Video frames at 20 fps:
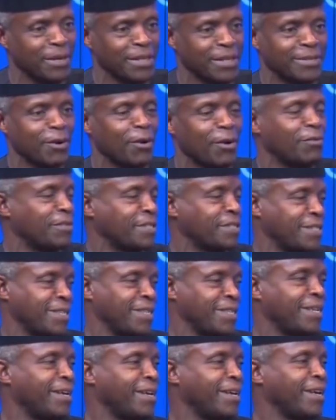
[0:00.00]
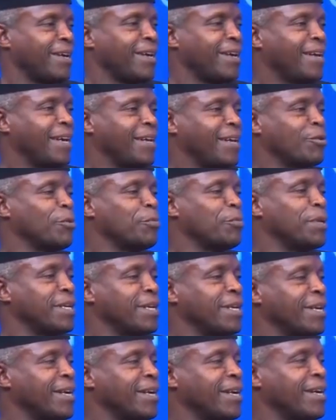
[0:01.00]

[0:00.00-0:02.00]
but obviously it will be,